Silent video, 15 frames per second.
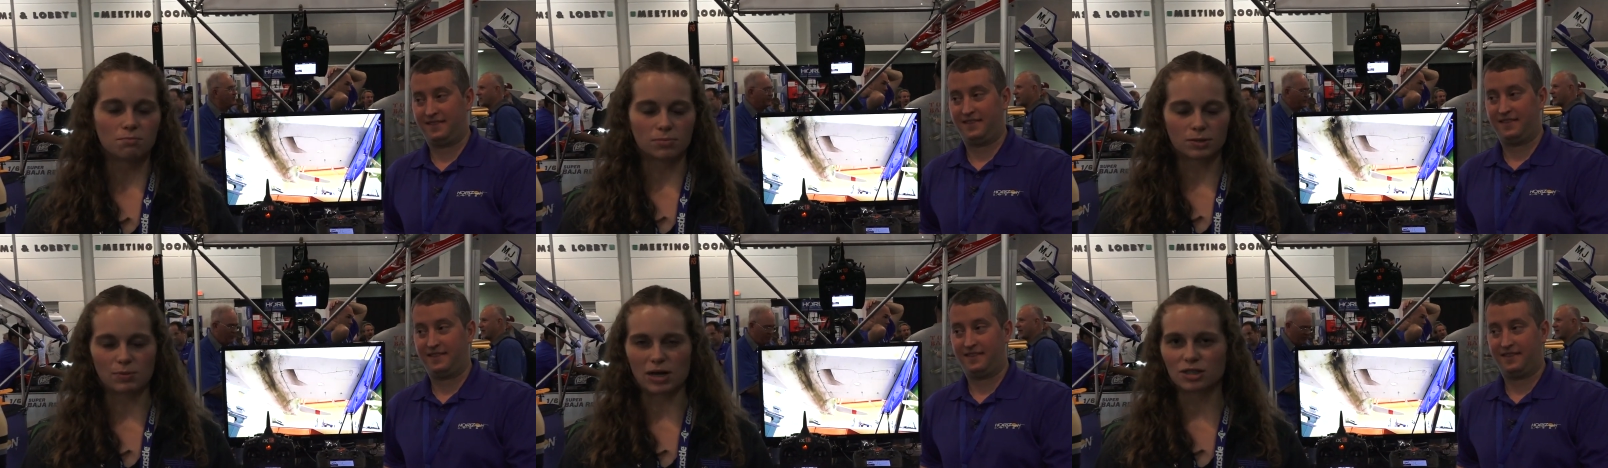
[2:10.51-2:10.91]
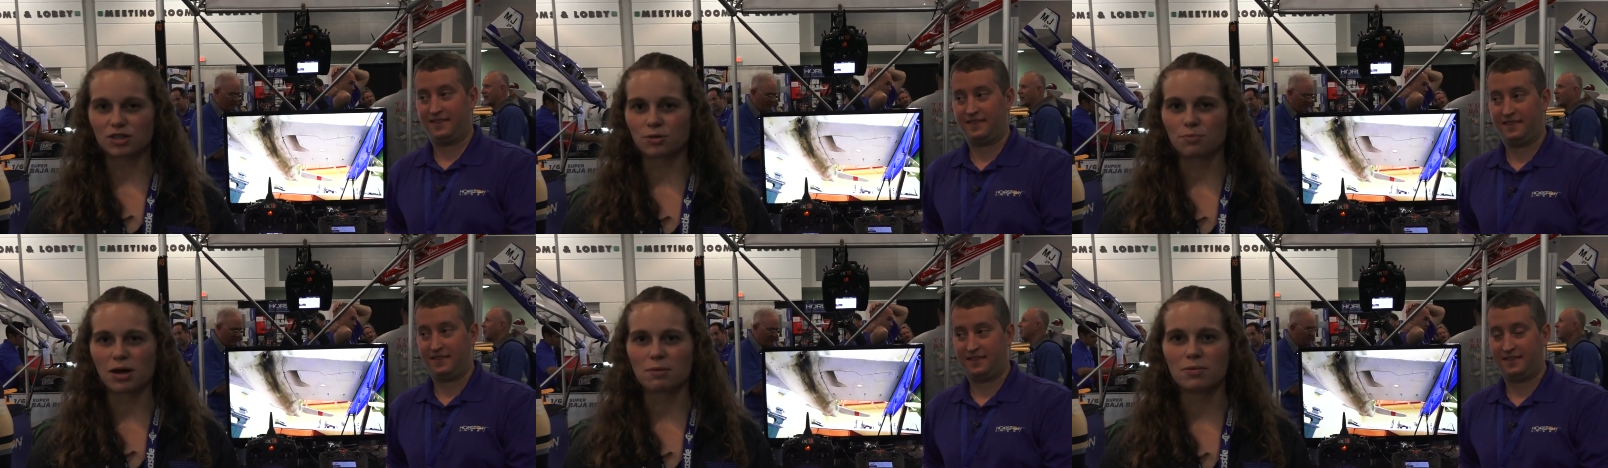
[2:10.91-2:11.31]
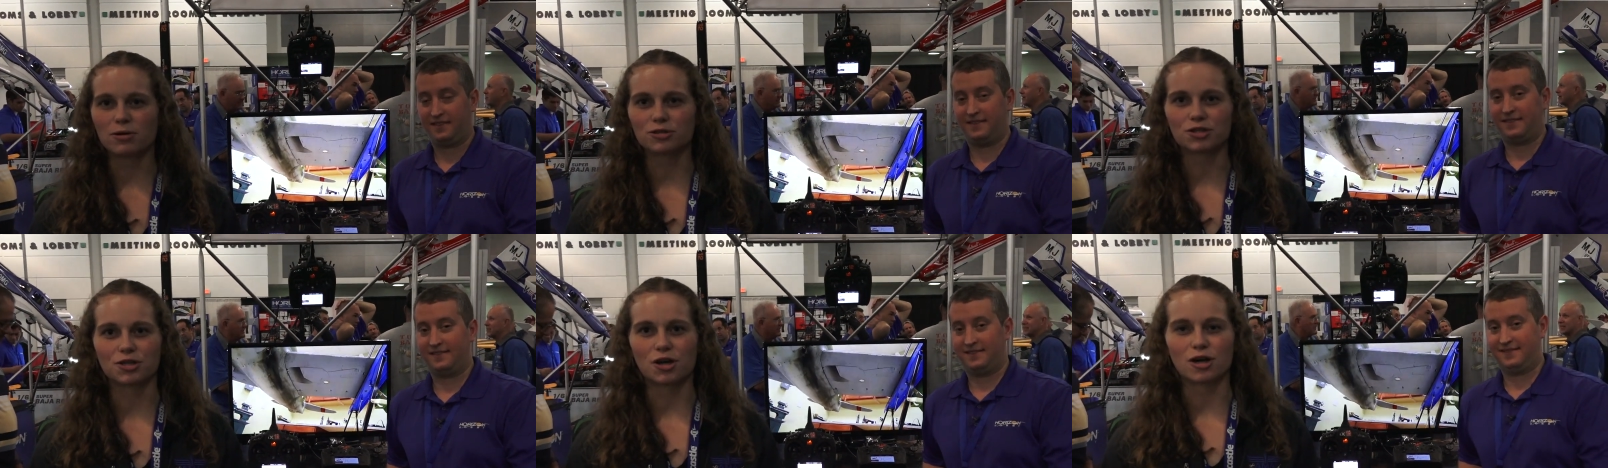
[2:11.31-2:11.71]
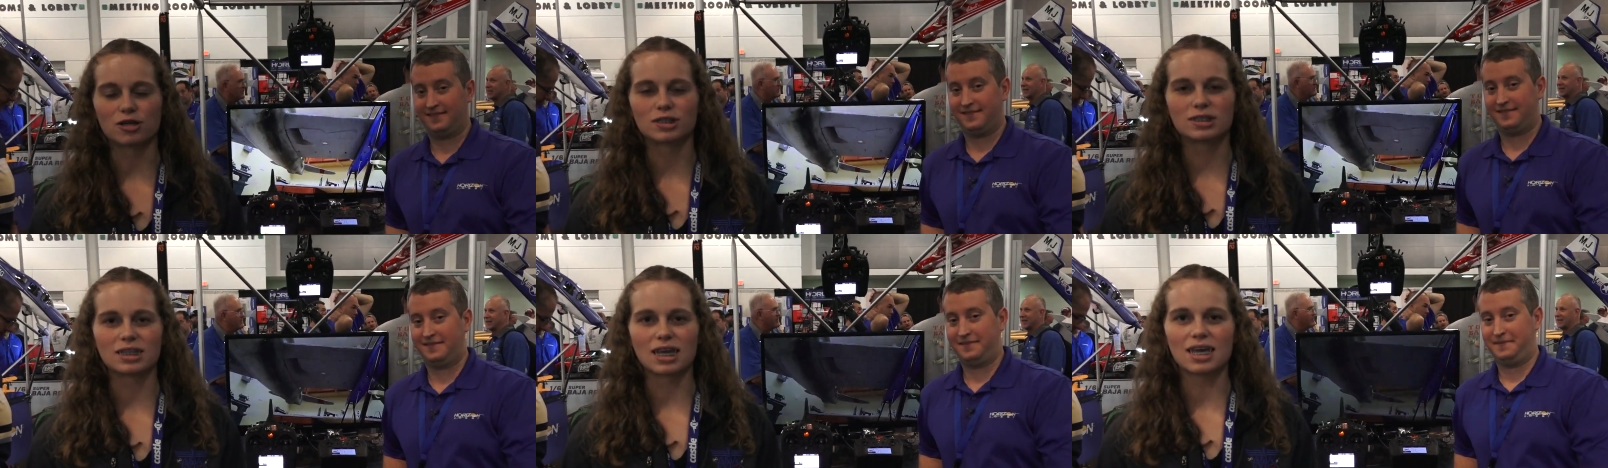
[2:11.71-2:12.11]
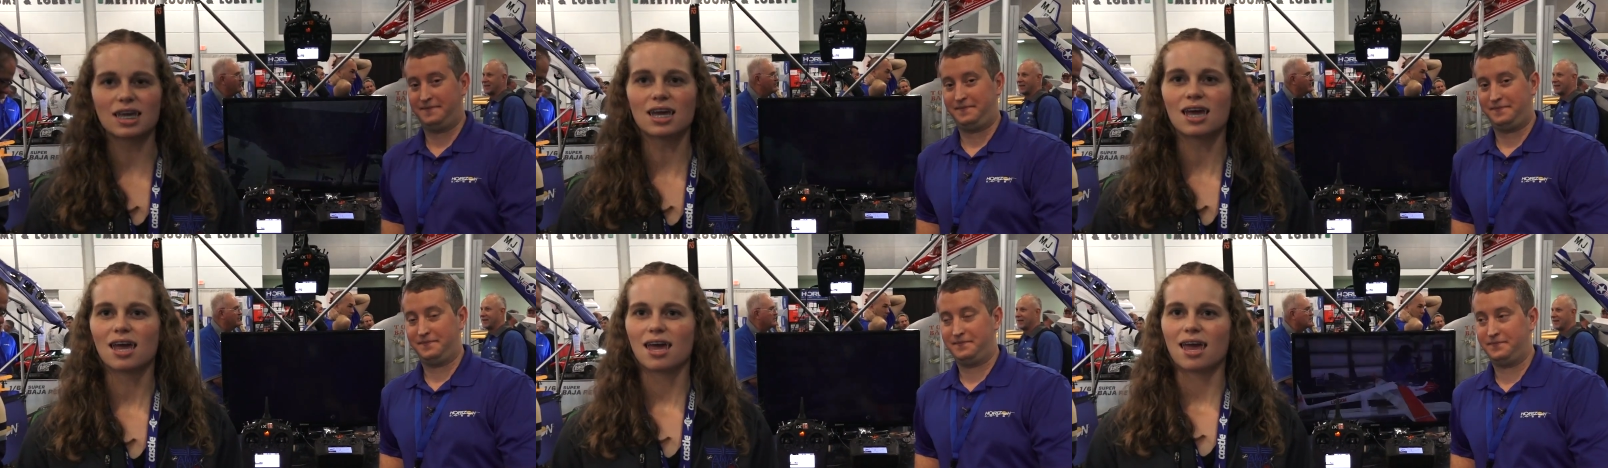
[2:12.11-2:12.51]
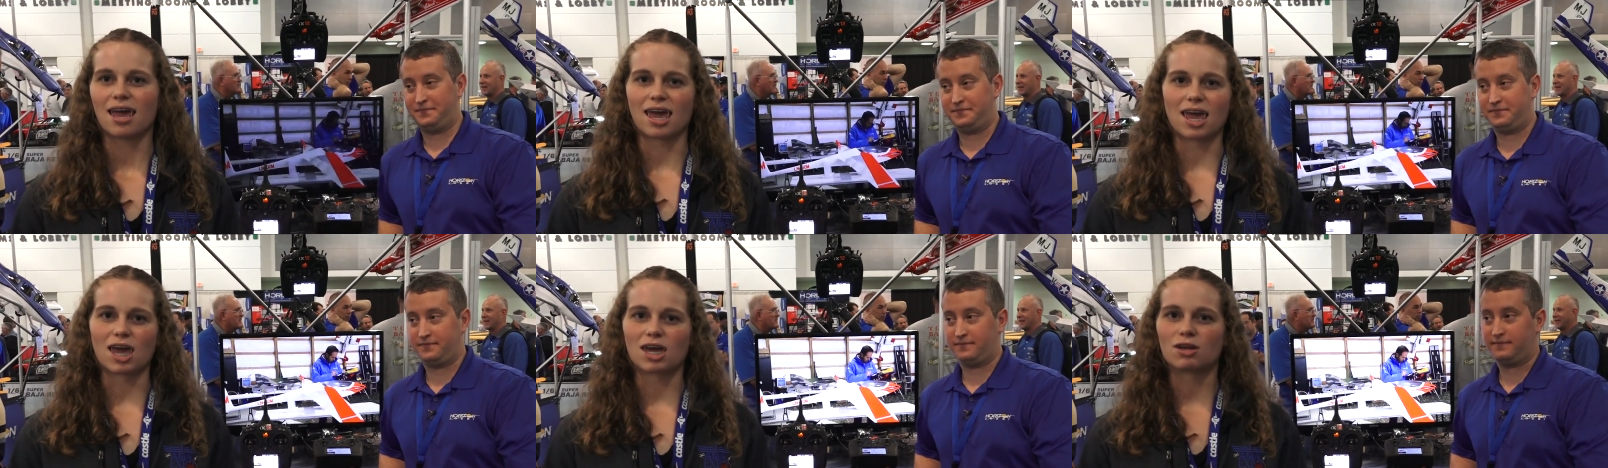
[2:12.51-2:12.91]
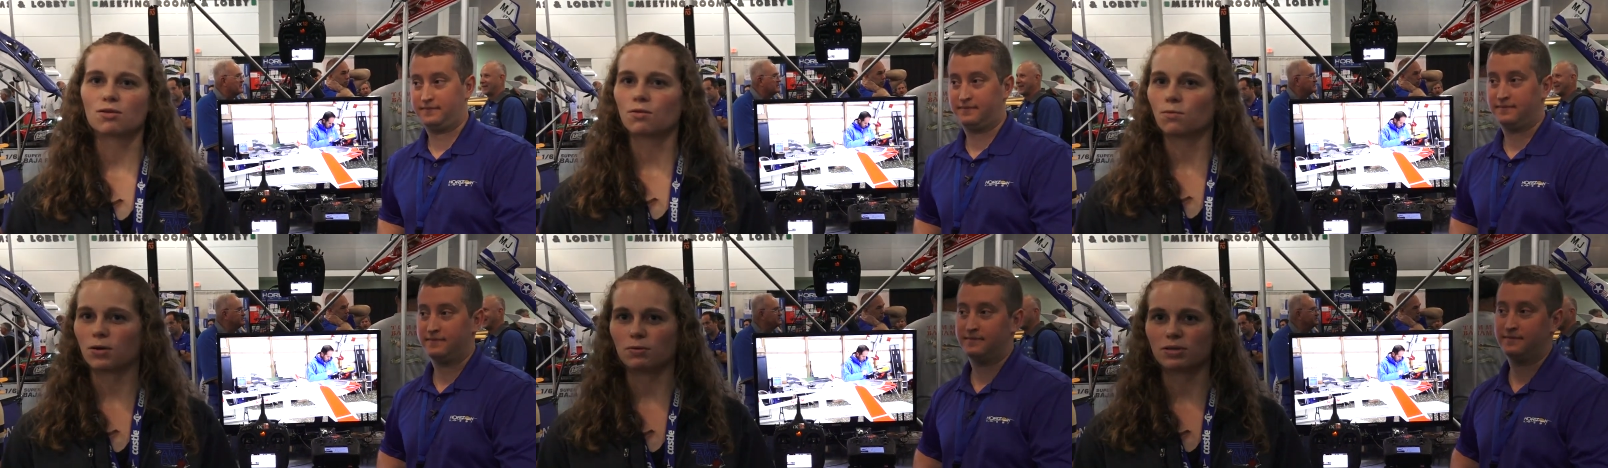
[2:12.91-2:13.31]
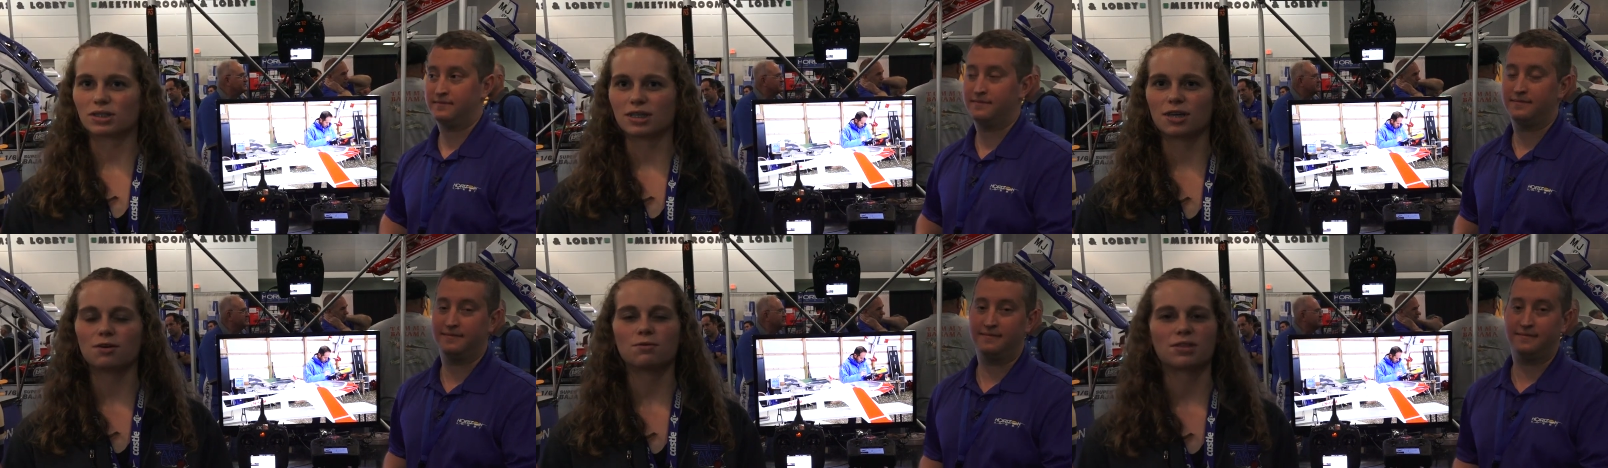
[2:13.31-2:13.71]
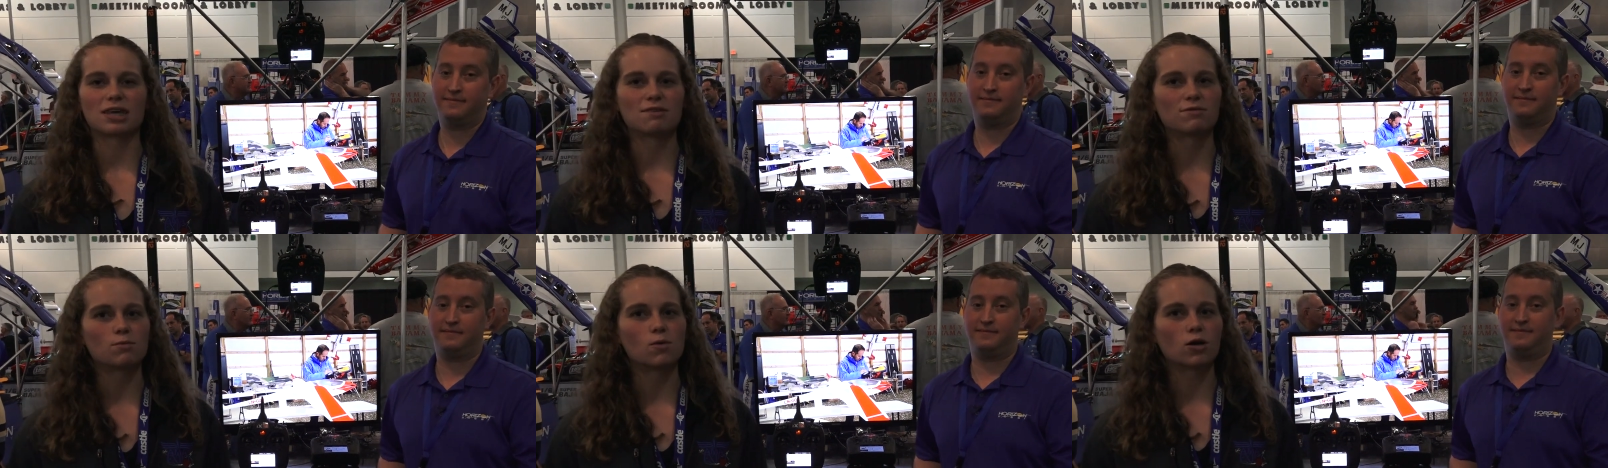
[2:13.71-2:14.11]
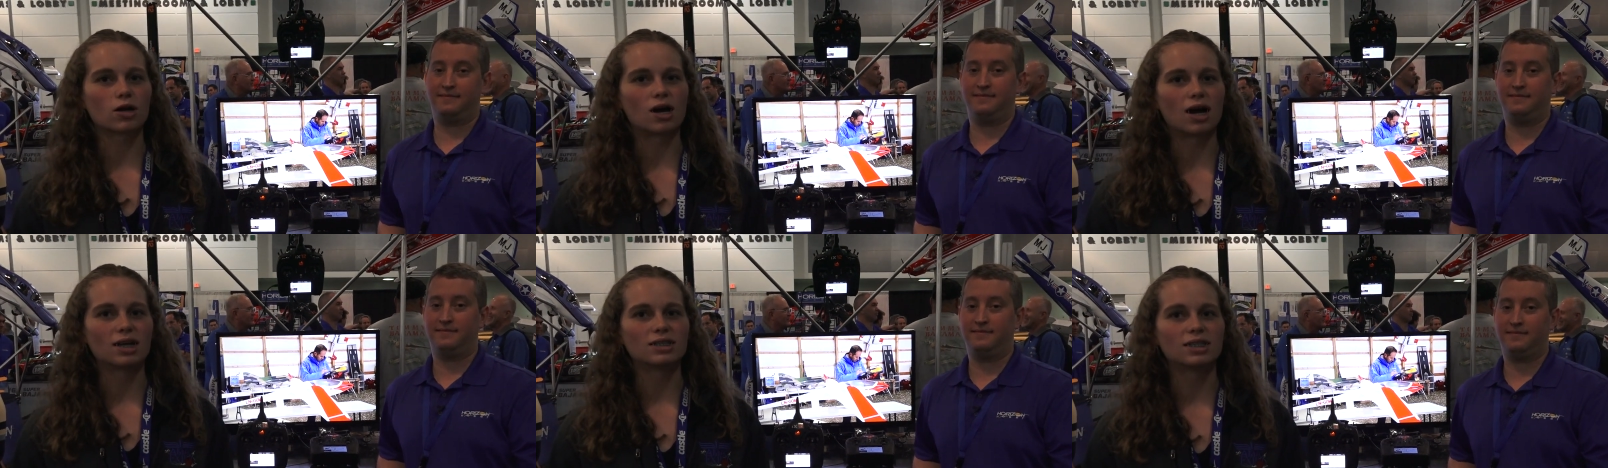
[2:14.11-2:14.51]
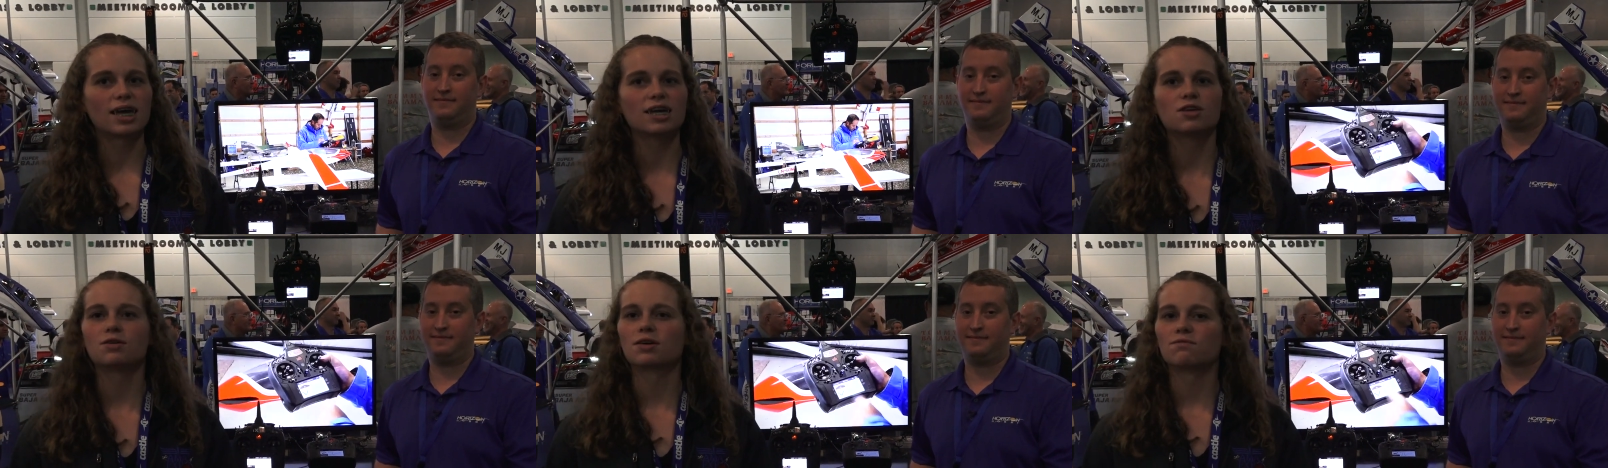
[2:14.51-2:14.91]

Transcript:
Speaker 1: sponsored by Motion RC, and we will see you with even more content.